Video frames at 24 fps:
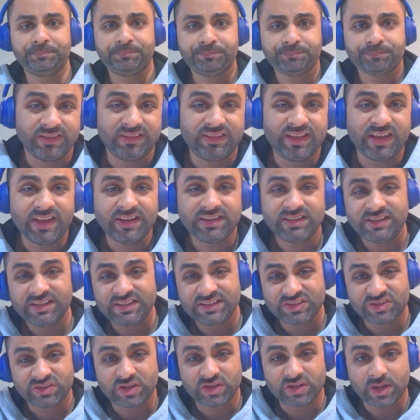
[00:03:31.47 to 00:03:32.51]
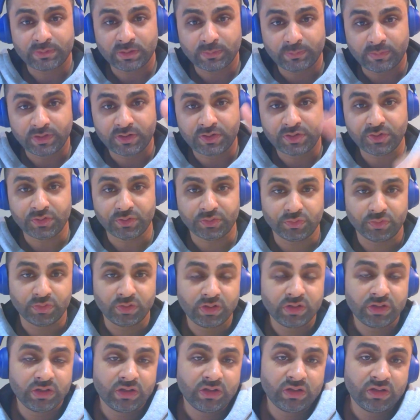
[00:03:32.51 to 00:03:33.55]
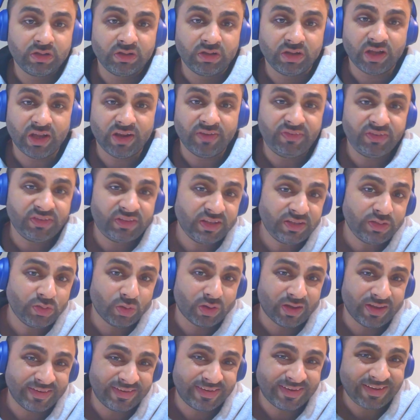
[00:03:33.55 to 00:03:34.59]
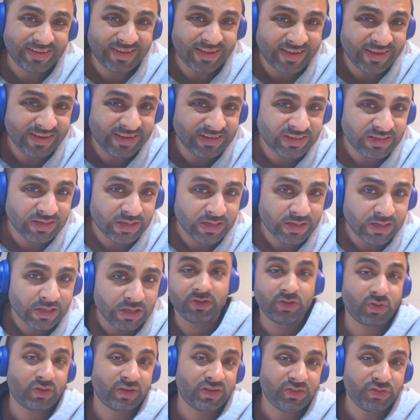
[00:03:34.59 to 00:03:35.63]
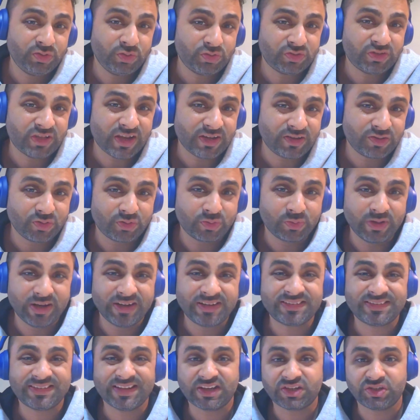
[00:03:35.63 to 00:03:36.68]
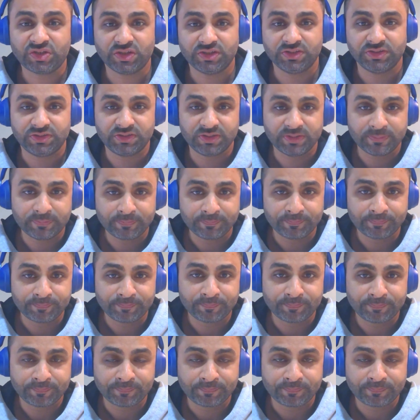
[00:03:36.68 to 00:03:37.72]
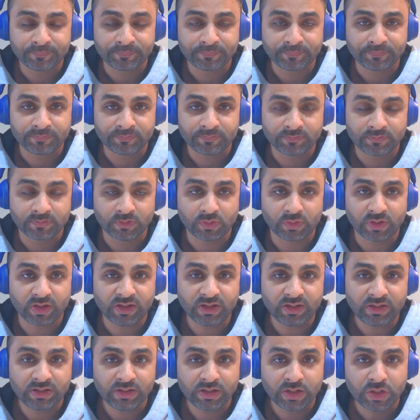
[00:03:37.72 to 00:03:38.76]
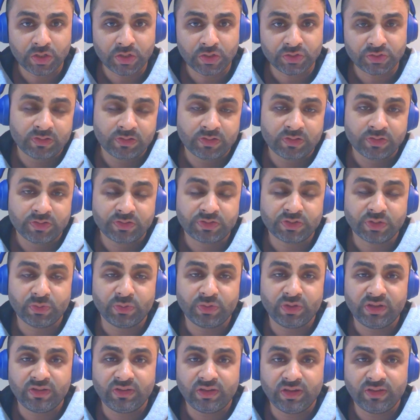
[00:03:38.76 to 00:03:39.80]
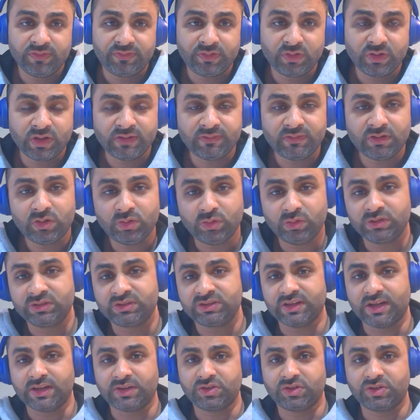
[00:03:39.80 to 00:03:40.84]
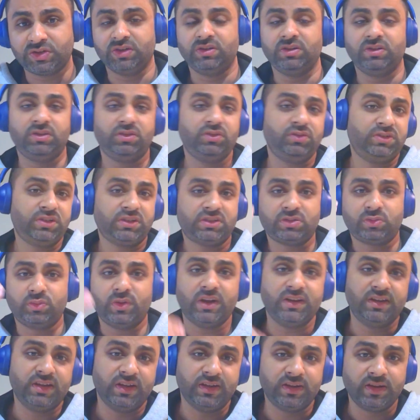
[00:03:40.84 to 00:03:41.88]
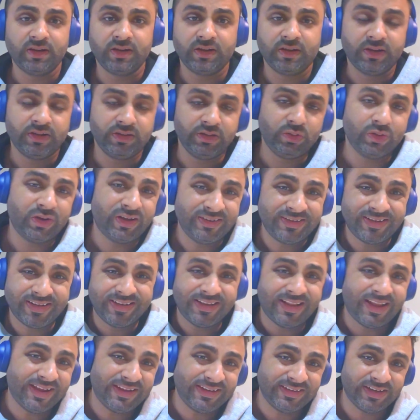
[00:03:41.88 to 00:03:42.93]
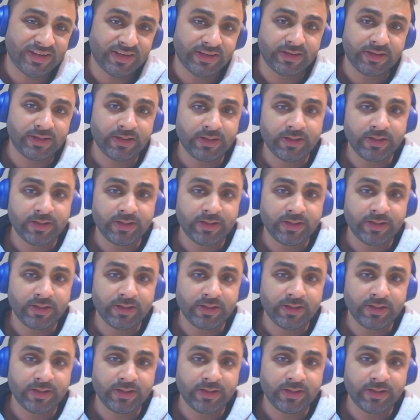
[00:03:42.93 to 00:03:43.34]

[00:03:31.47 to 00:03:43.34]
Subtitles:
Then step number 2, everything you underline, you're gonna use that to create sections. Okay? So if you have a whole section, you just read it, you underlined it.